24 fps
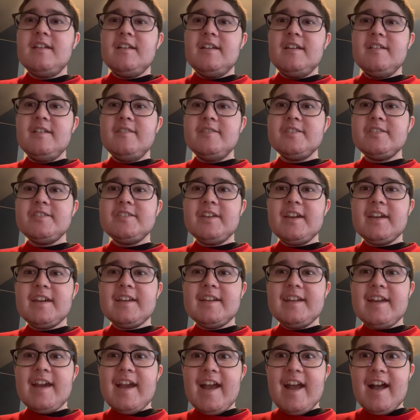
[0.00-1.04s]
in the
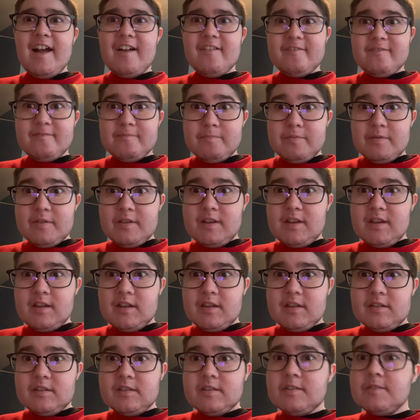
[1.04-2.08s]
second half,
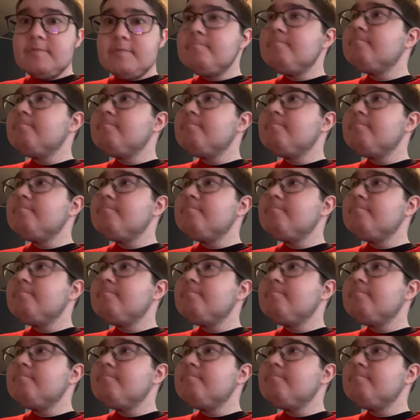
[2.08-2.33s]
please.